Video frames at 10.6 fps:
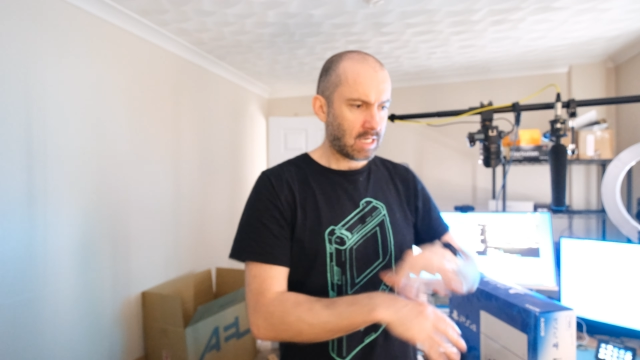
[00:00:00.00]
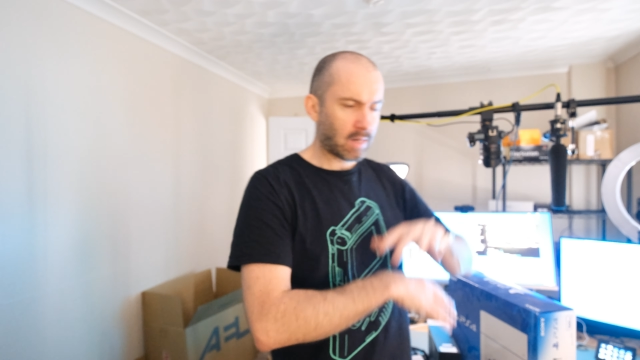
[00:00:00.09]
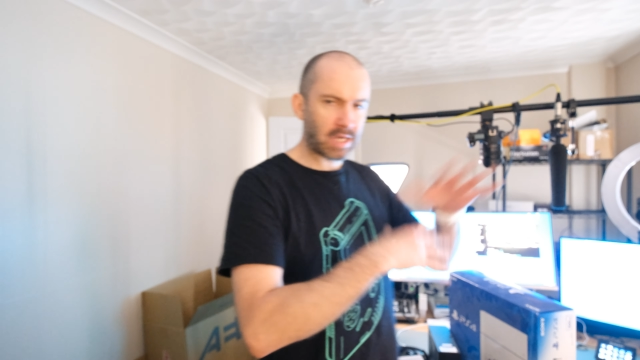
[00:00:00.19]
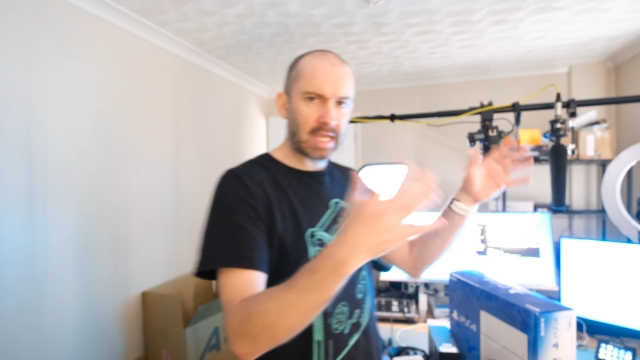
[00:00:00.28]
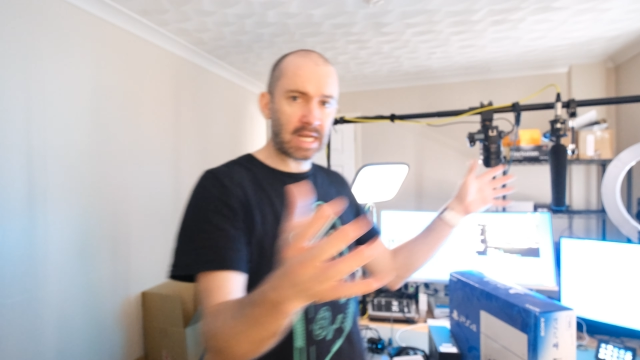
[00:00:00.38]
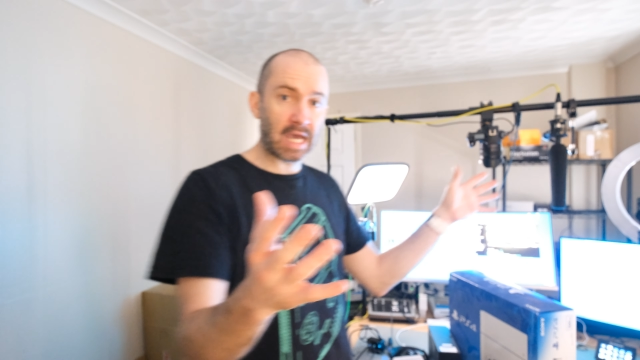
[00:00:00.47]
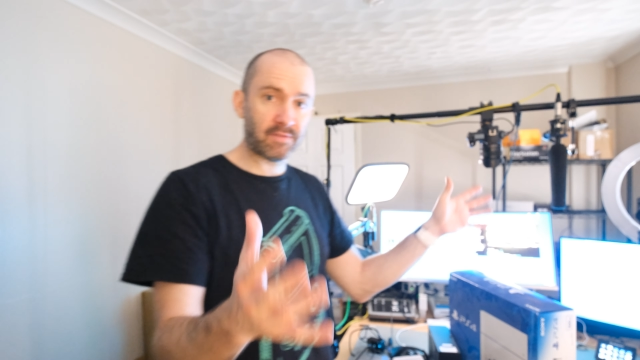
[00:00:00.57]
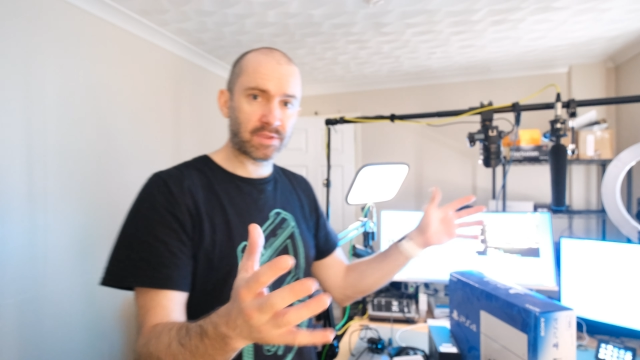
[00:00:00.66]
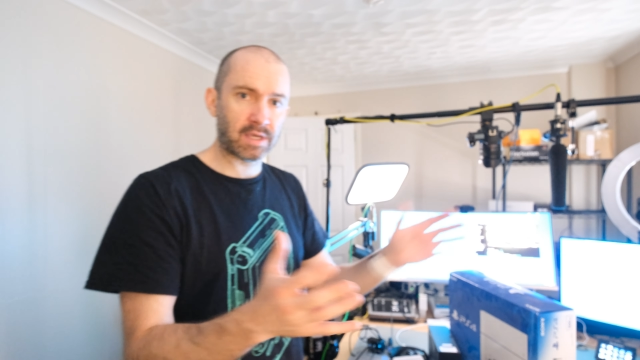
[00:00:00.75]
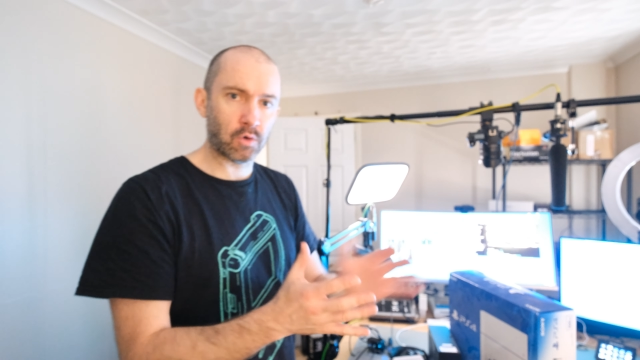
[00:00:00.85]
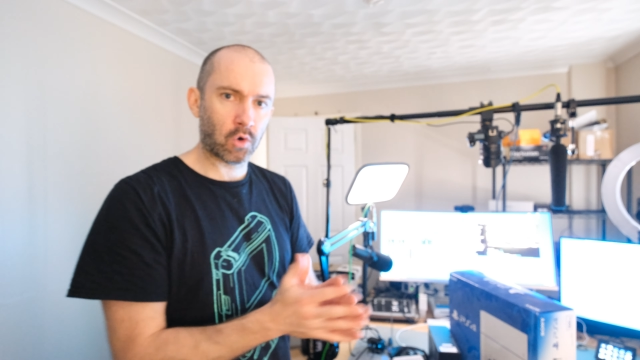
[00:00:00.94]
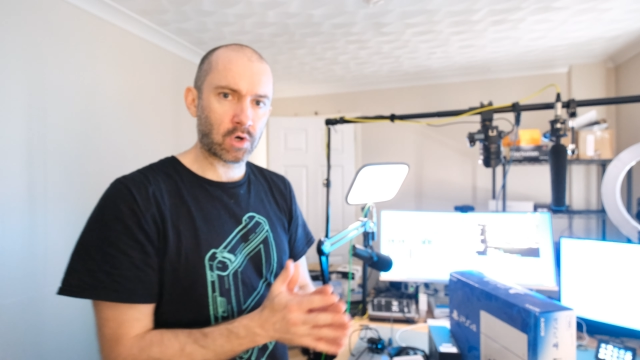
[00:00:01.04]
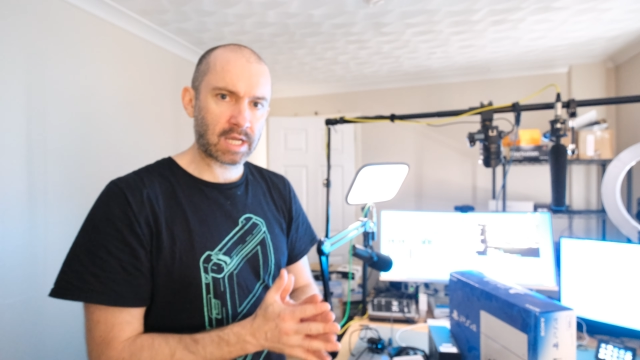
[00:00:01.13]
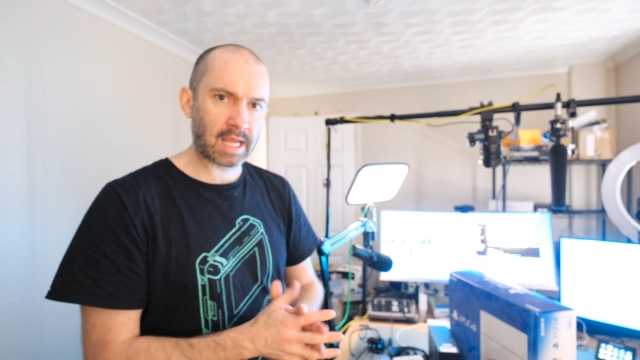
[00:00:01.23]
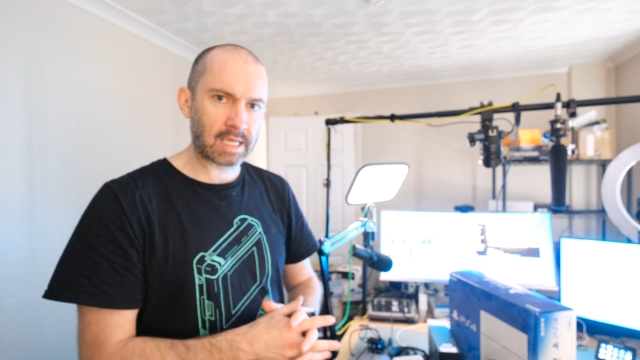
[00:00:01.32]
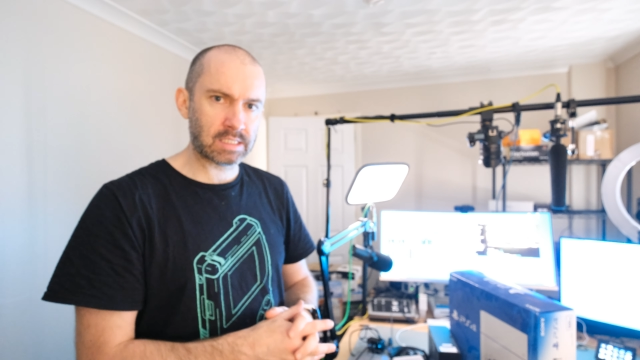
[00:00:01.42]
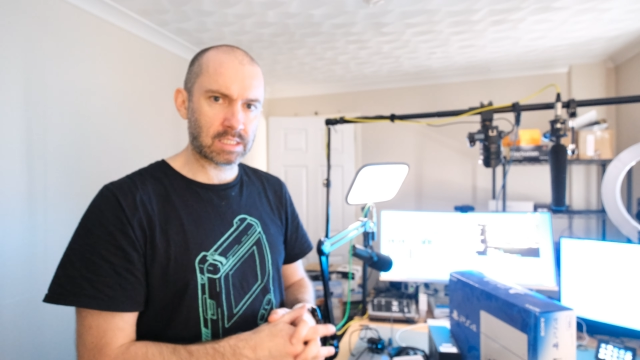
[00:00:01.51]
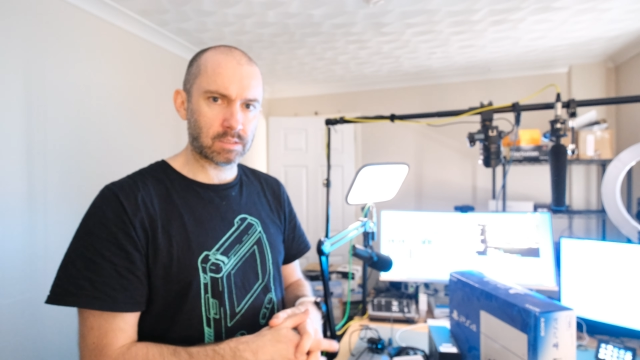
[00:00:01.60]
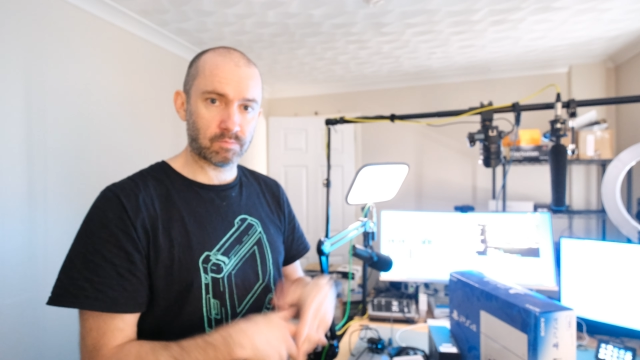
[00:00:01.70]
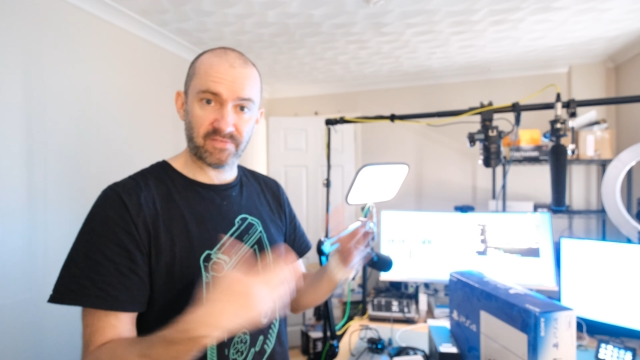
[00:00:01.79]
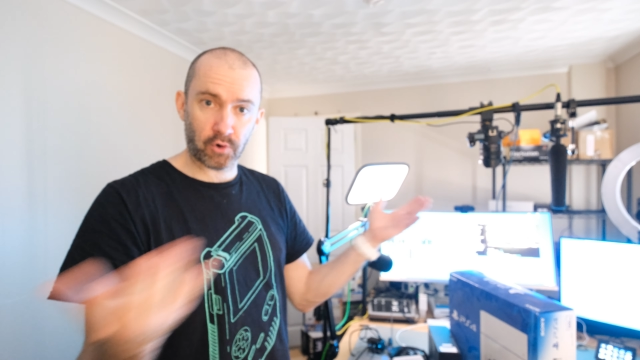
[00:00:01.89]
I'm getting everything
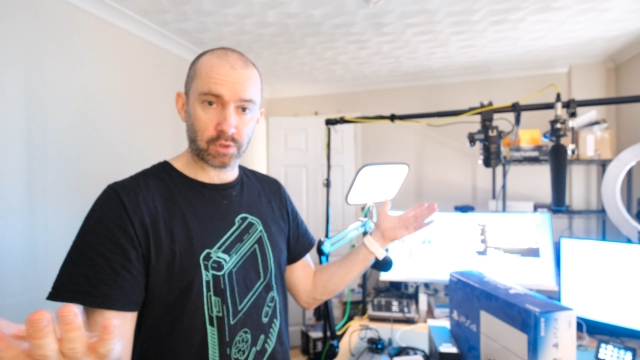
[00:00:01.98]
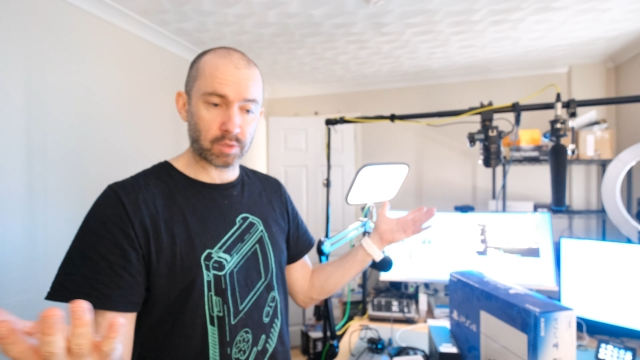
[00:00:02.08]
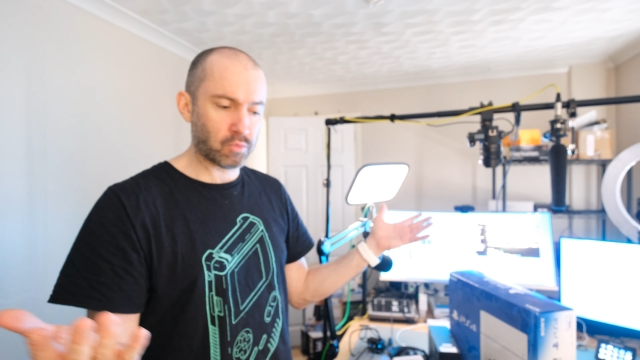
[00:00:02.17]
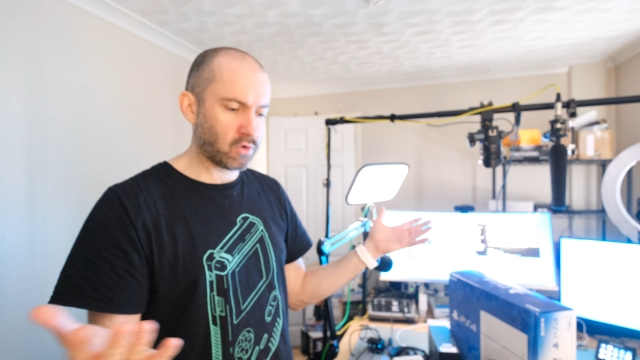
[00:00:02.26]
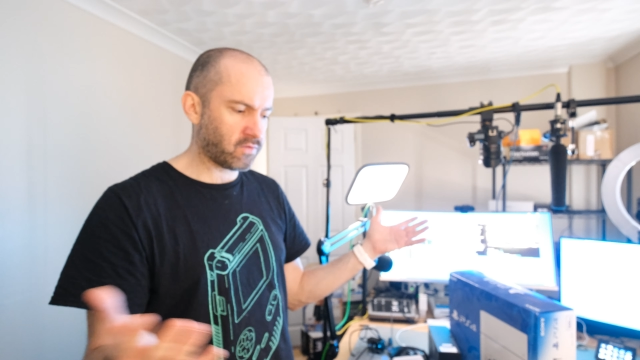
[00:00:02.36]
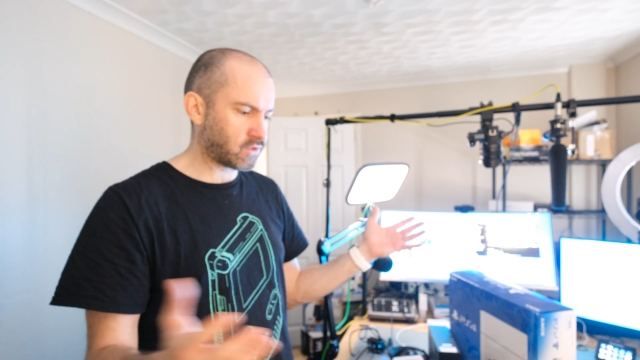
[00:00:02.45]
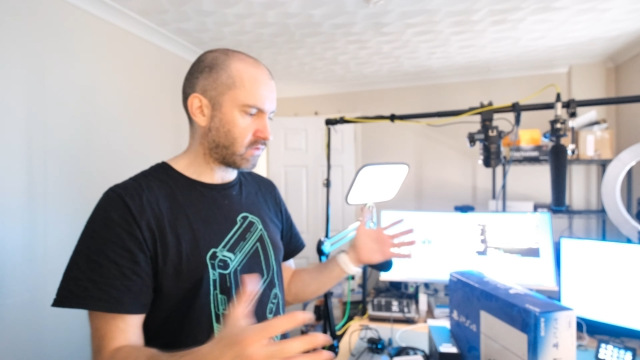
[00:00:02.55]
organised for the move,